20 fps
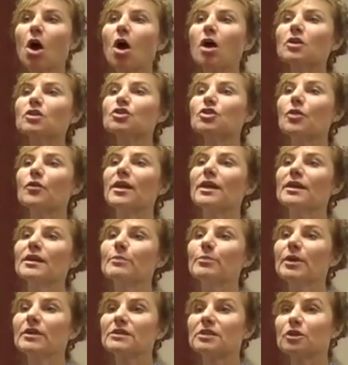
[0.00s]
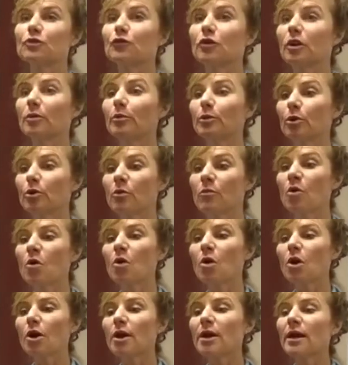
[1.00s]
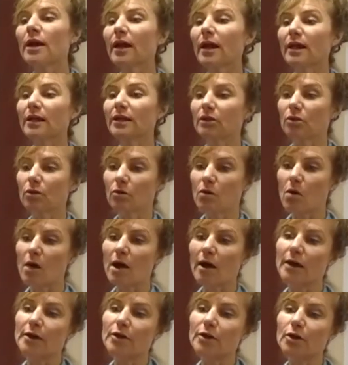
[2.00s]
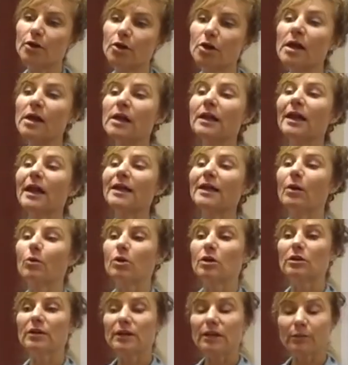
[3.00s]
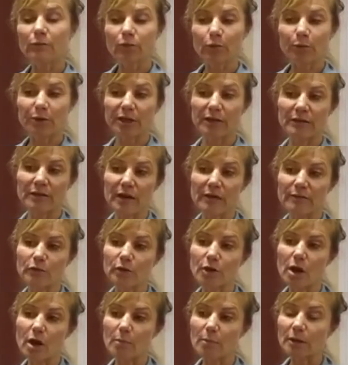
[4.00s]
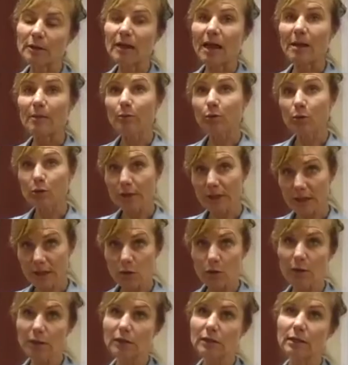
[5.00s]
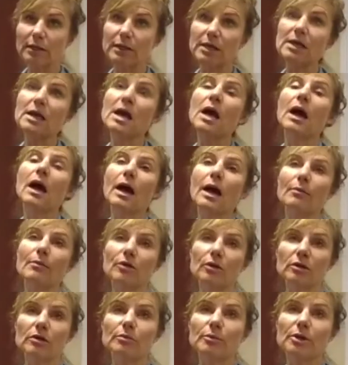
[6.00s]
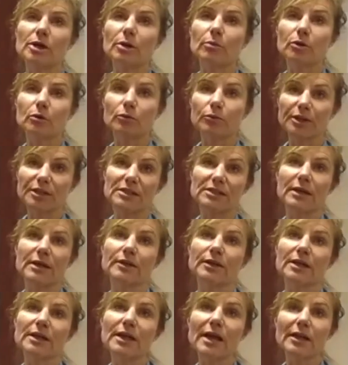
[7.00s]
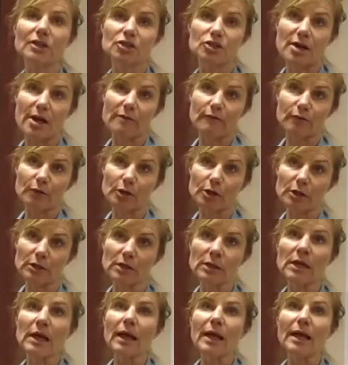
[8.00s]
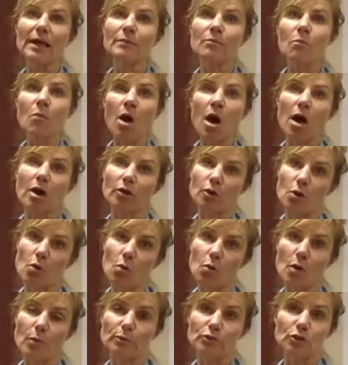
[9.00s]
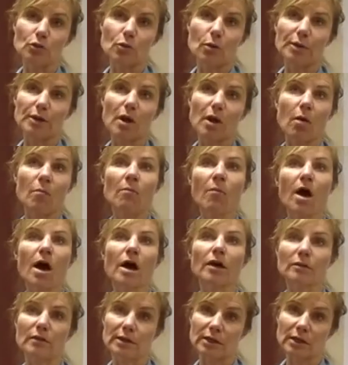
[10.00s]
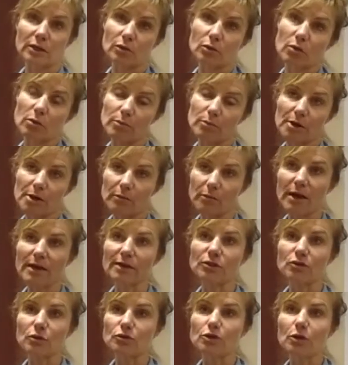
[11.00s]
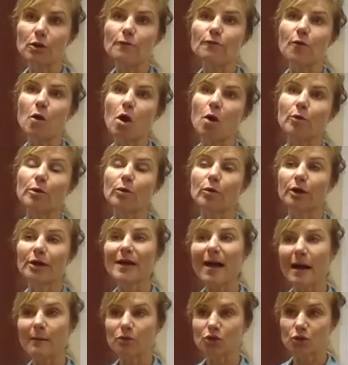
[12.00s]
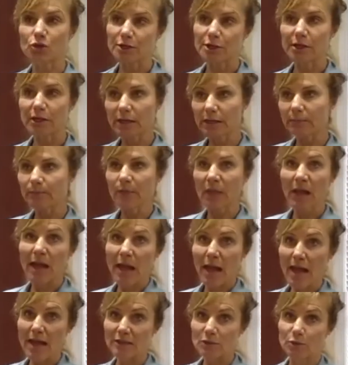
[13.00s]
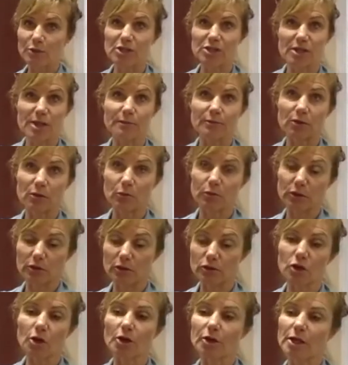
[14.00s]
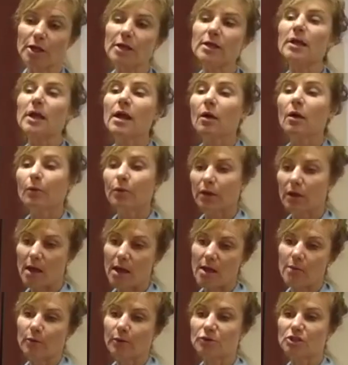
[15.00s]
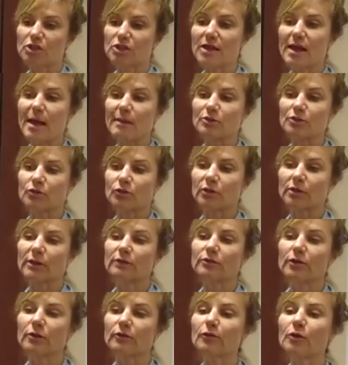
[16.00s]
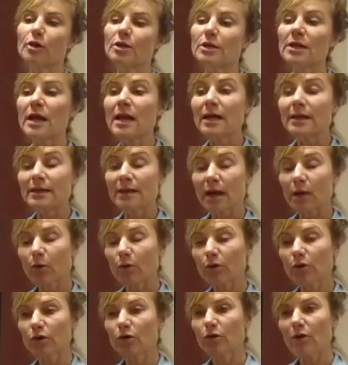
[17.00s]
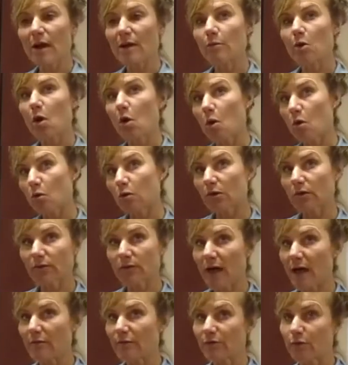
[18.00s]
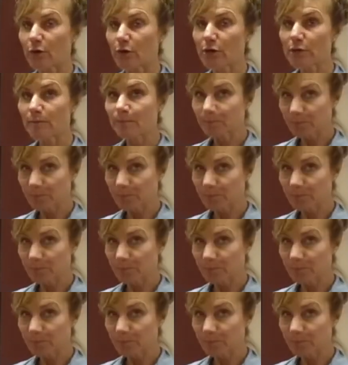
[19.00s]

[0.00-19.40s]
so that he picks his foot up a little more and a little higher, and I will click him for picking that foot up. And pretty quickly, I'm going to be able to reach down and catch that foot and model, what we call modeling a little bit, right? So far we were capturing it as we shaped it with the target, and we were just capturing the lift of the foot. Now we're going to grab a hold of that foot